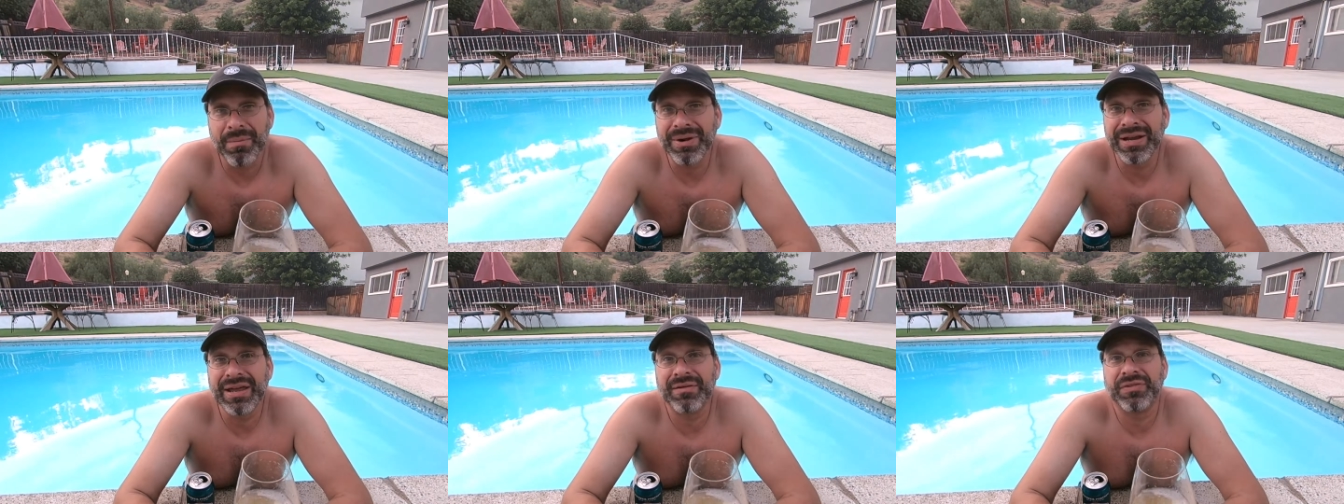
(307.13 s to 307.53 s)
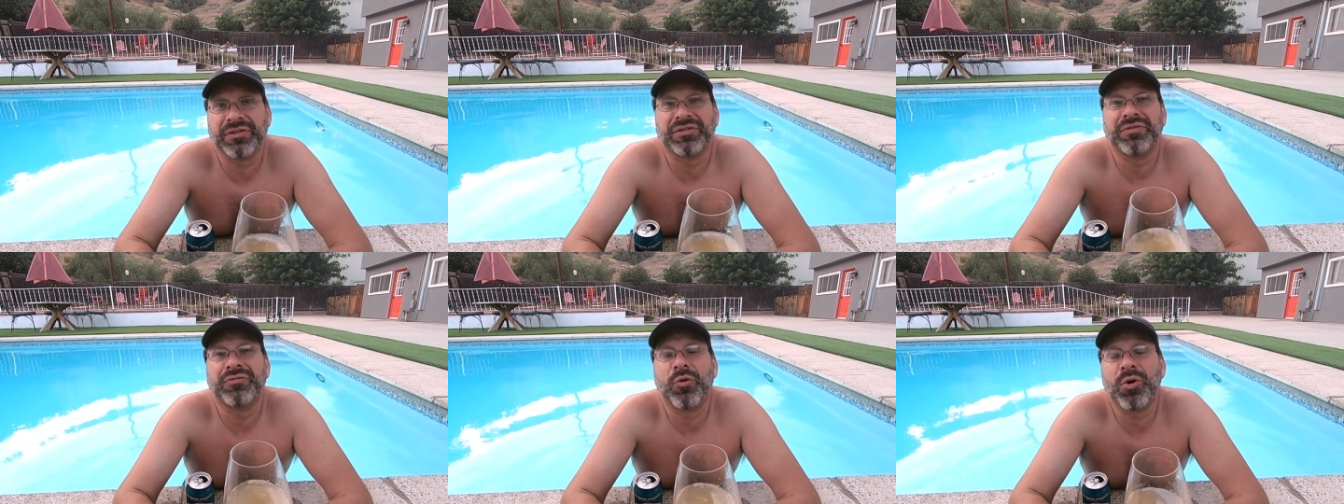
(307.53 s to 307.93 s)
I'm going to give
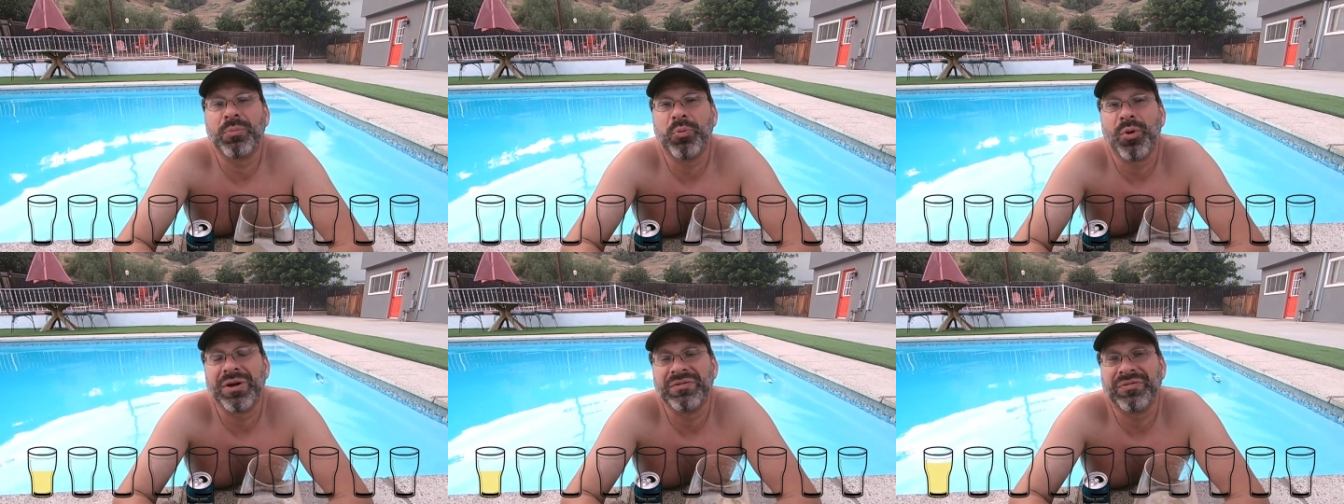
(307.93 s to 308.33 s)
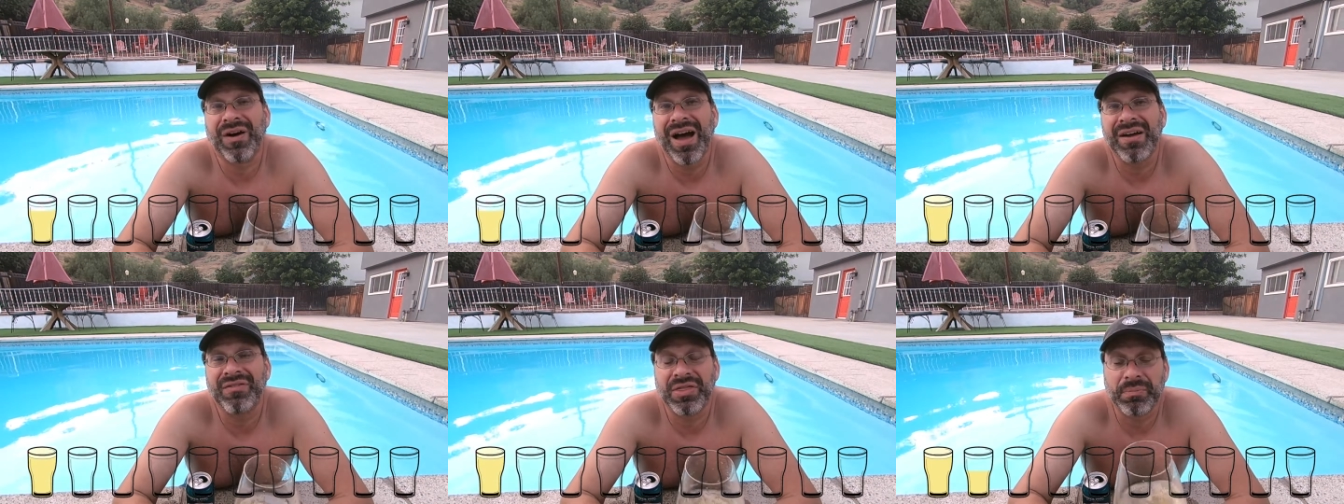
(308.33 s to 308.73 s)
this a
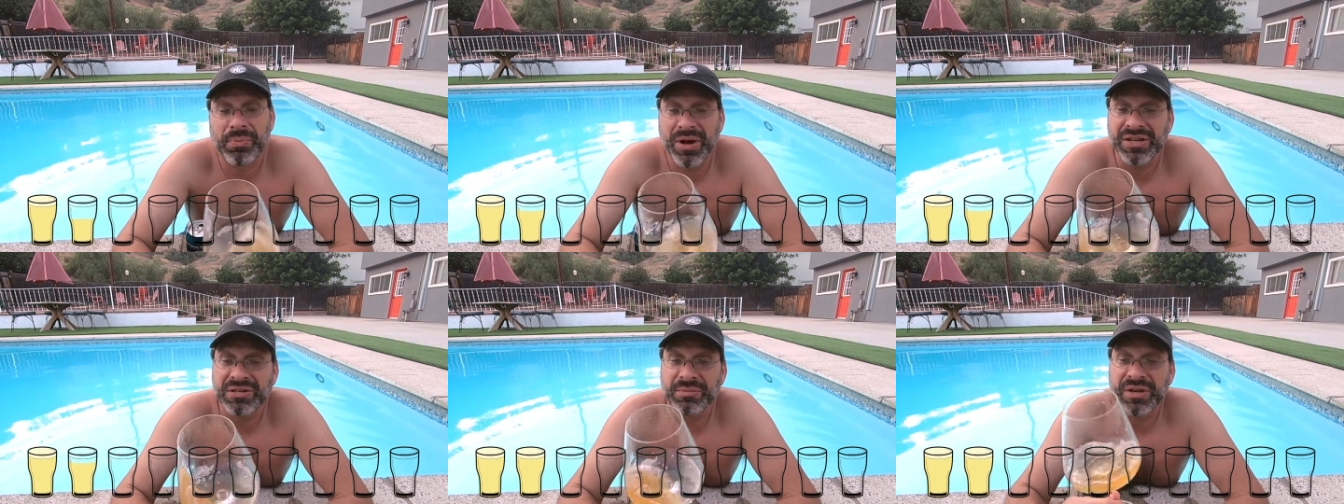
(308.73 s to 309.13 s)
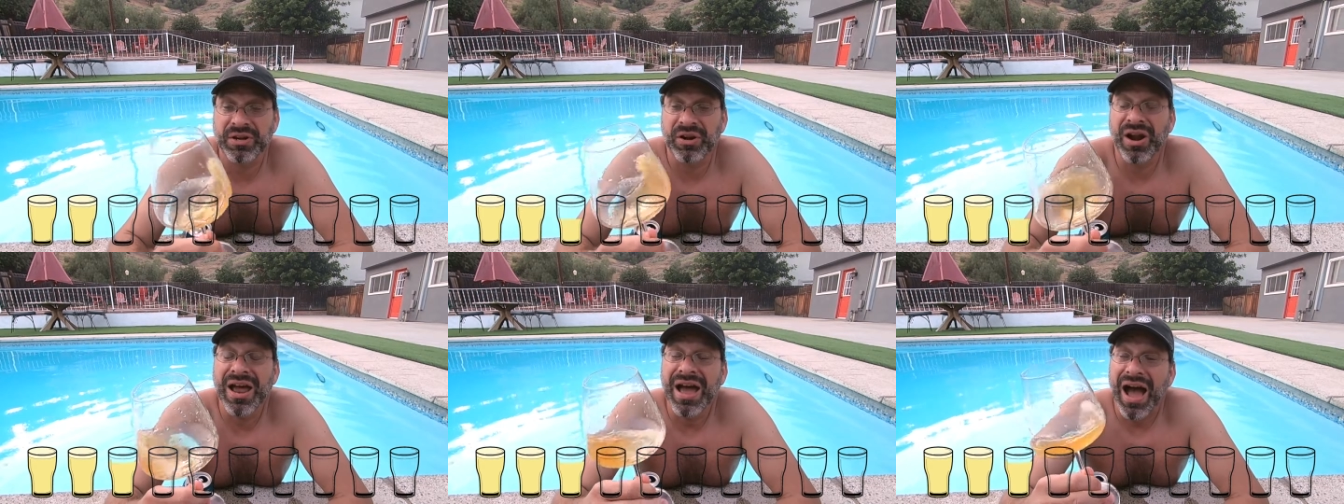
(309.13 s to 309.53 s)
4.5 on the pint
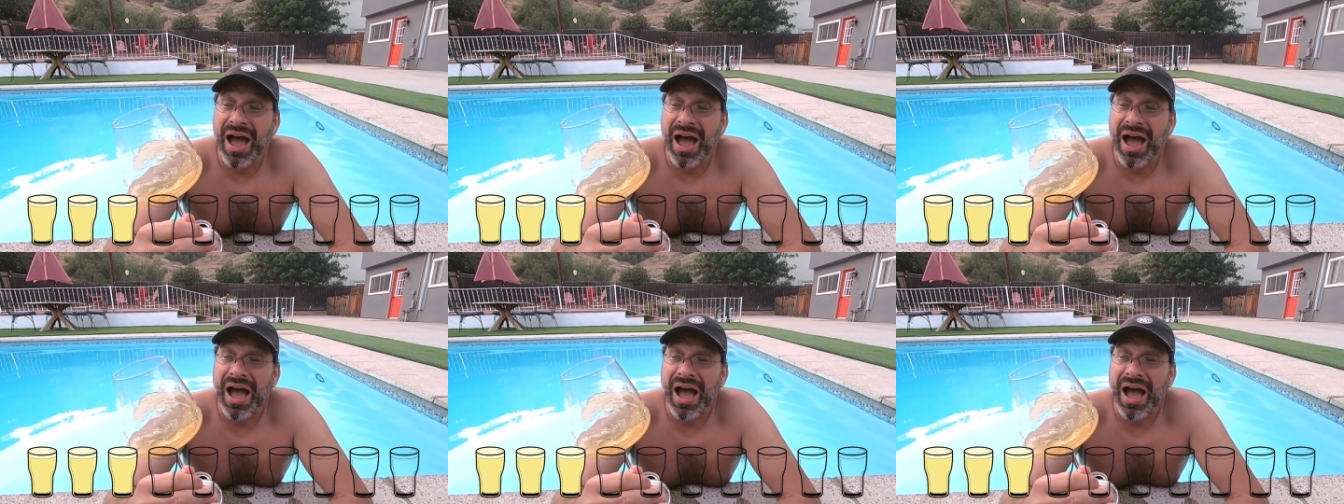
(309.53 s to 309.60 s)
meter.